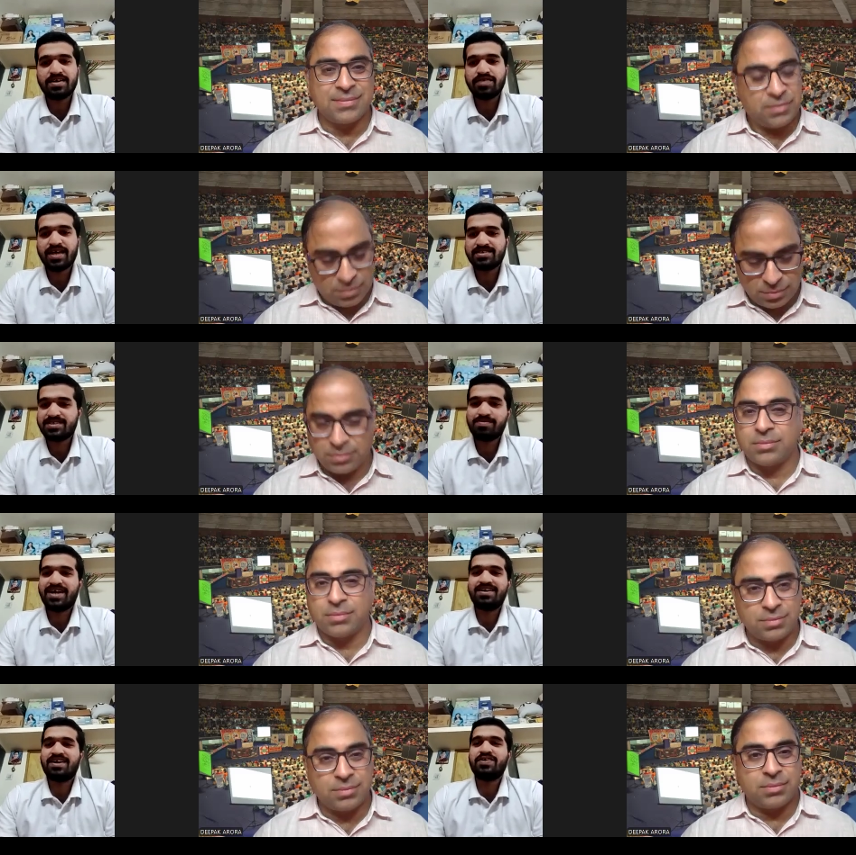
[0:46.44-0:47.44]
Speaker 1: give the exam
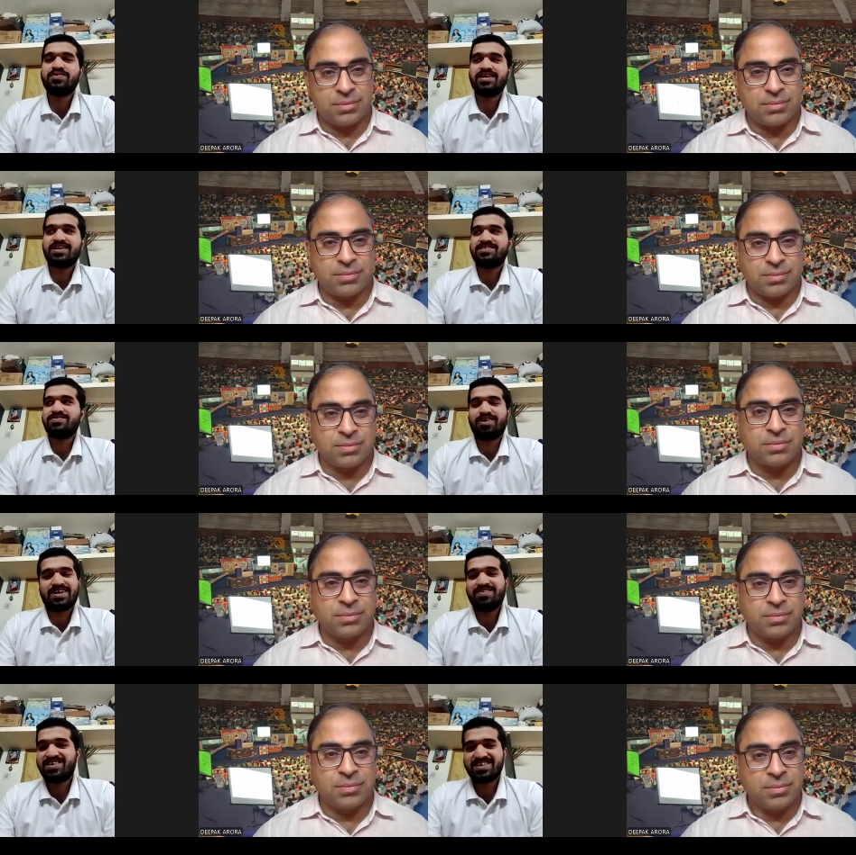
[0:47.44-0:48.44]
and leave the rest,
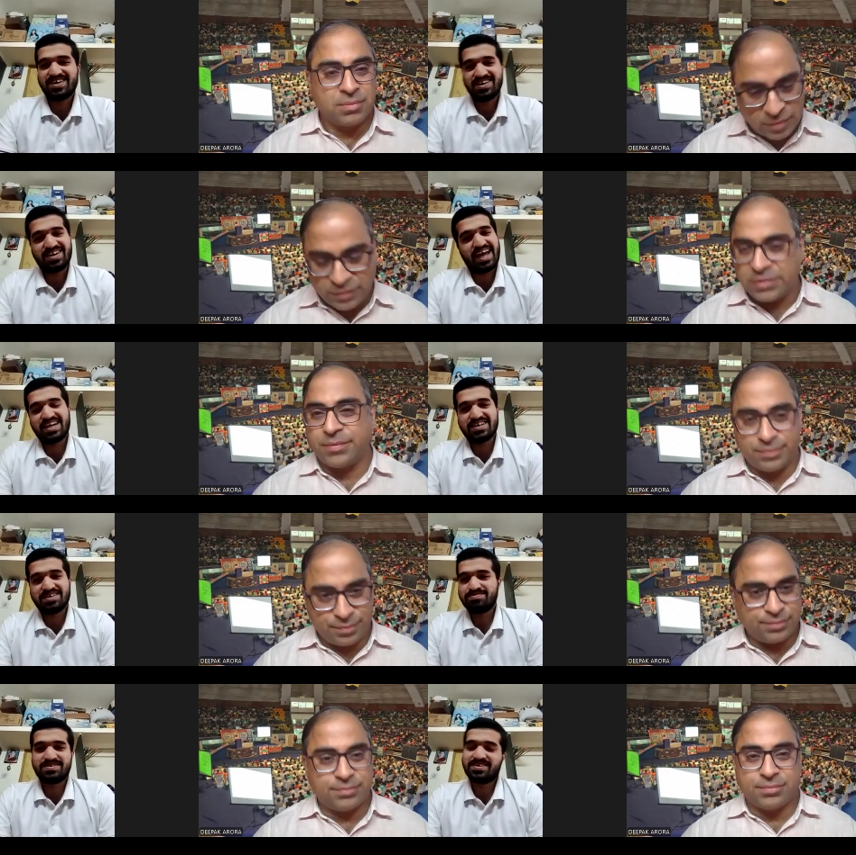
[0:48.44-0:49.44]
whatever the rank
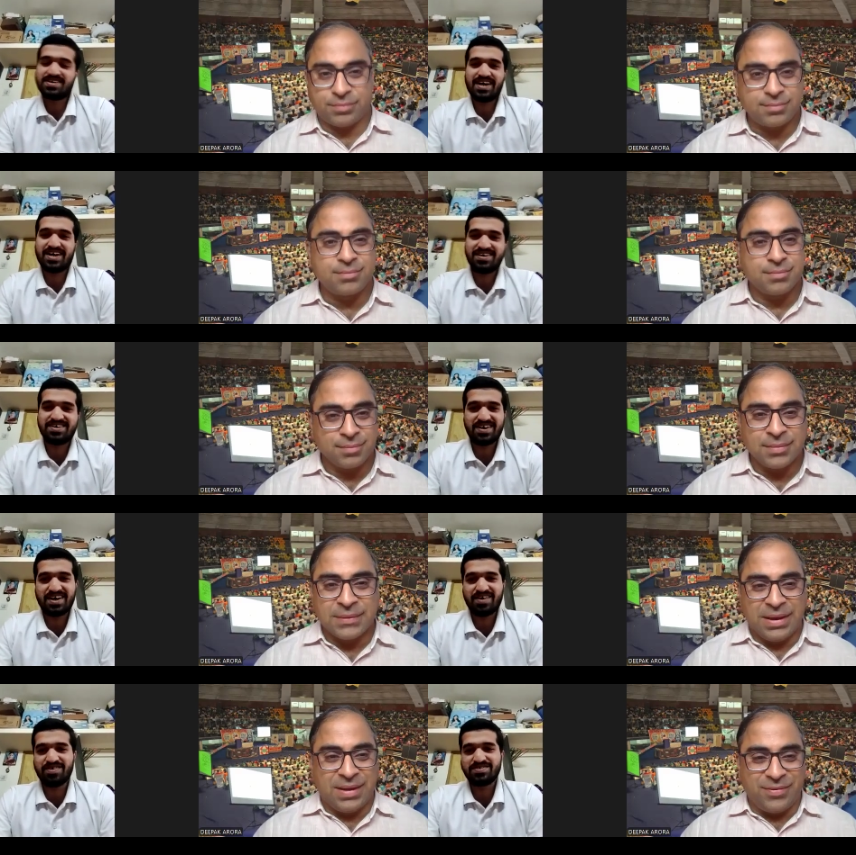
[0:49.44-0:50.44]
comes.
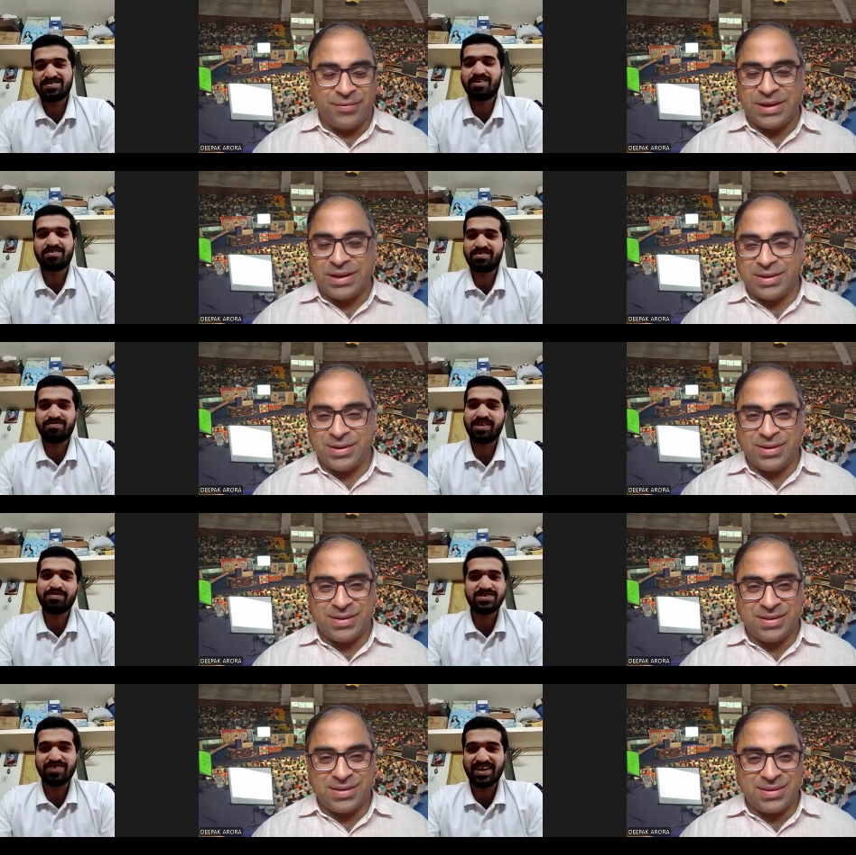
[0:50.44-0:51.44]
I was not very
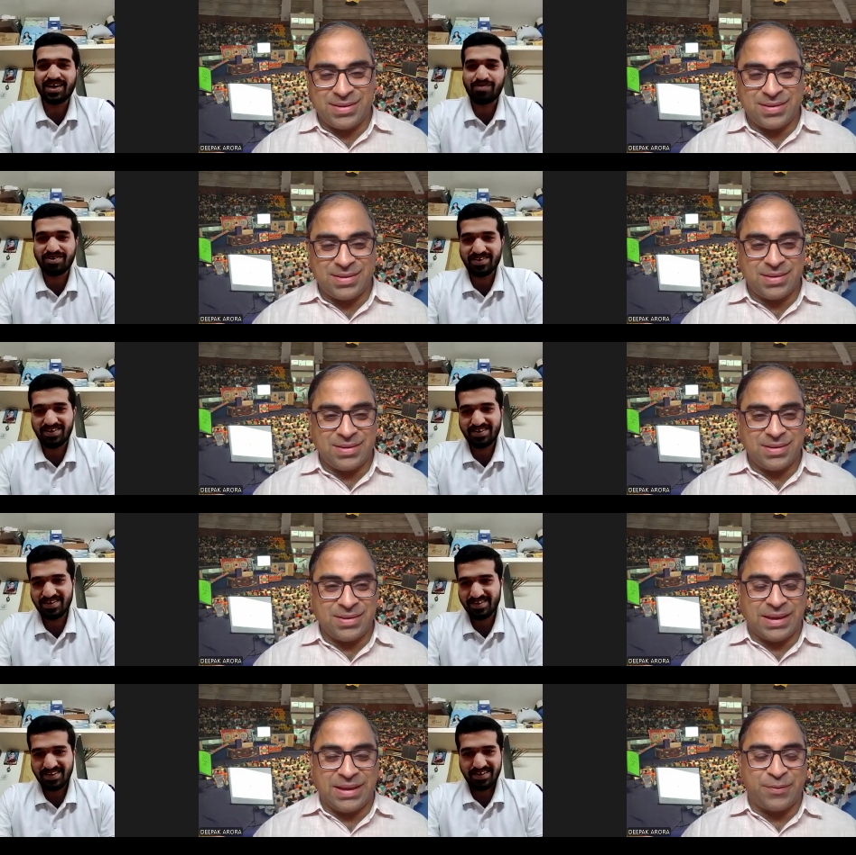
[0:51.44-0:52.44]
much worrying about it.
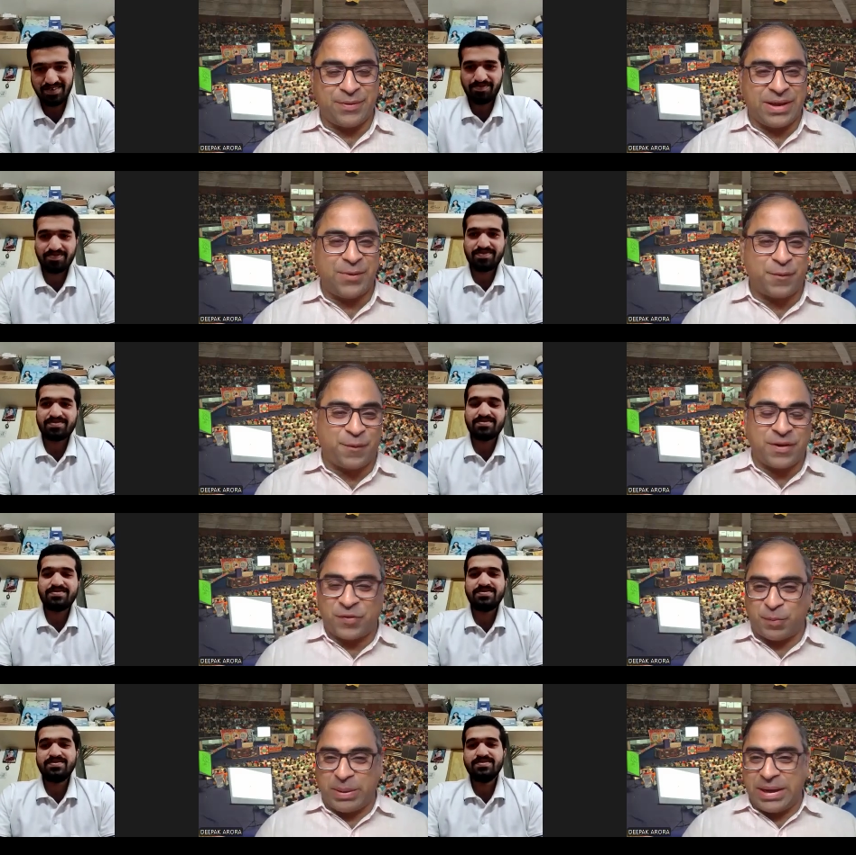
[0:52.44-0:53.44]
Speaker 2: In the very
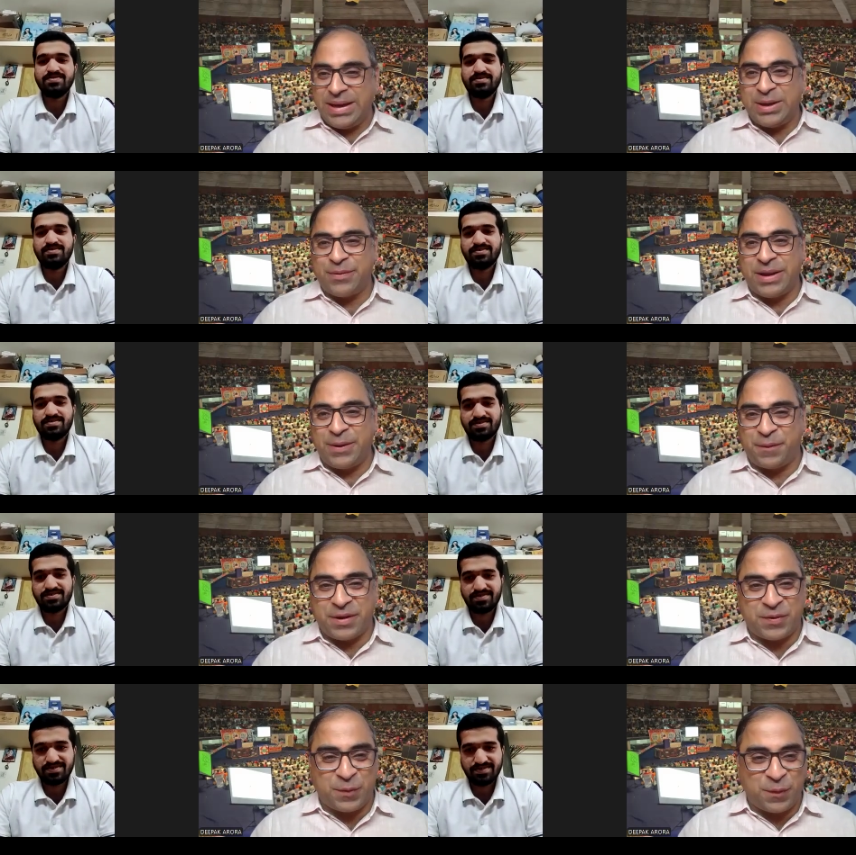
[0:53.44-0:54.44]
first spell, in the very
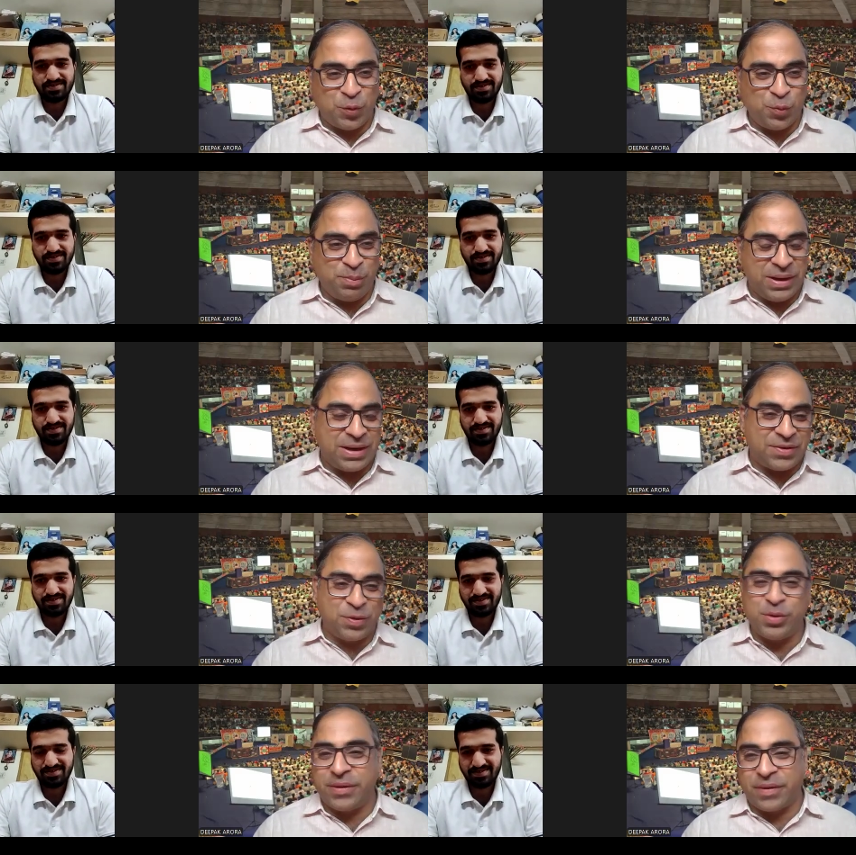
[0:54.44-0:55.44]
first few
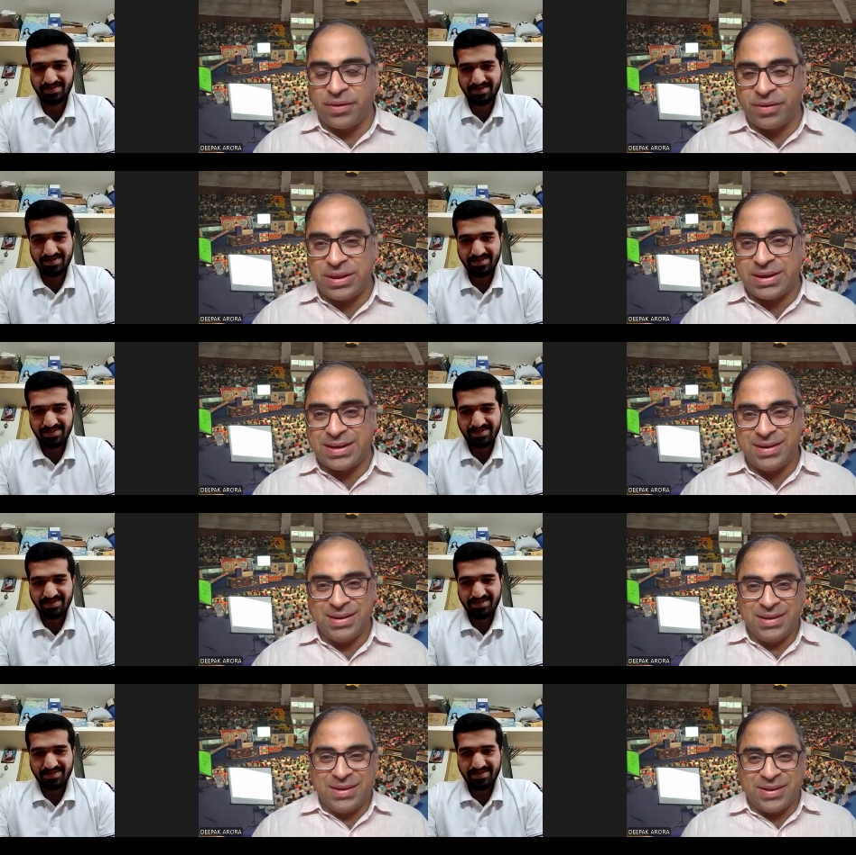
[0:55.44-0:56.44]
minutes, you have given the
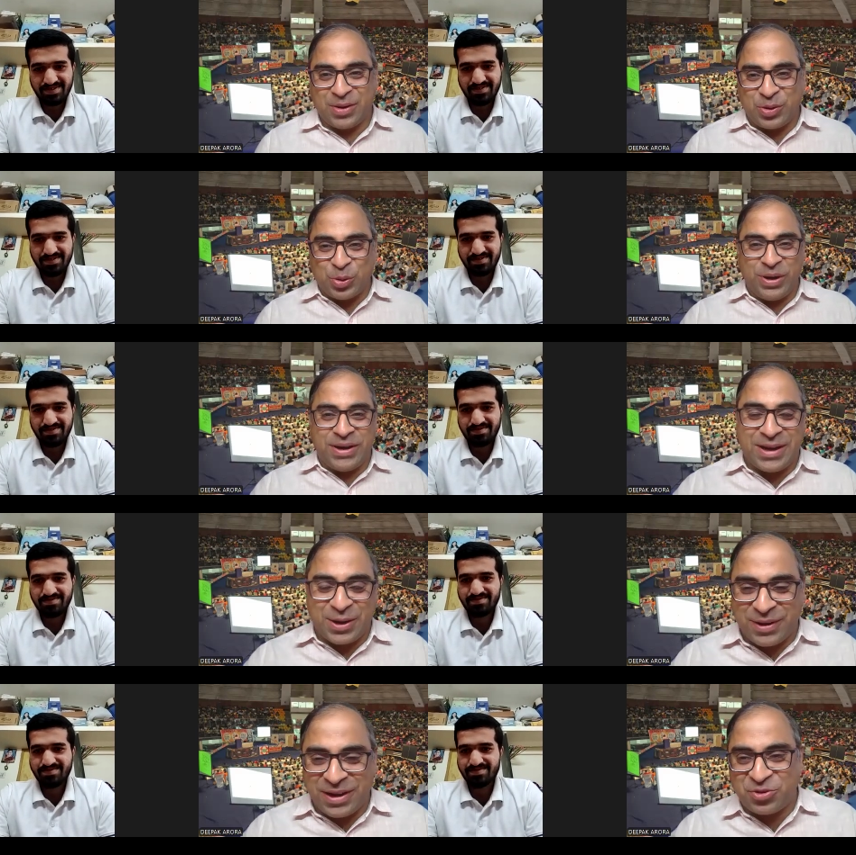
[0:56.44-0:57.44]
golden
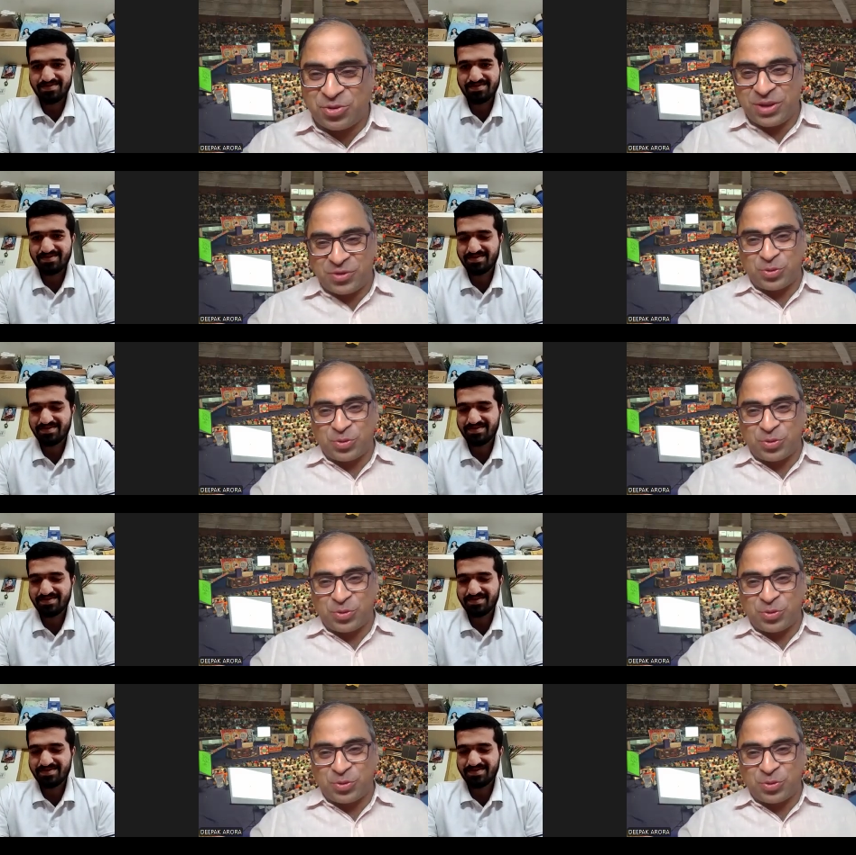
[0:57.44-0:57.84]
advice to the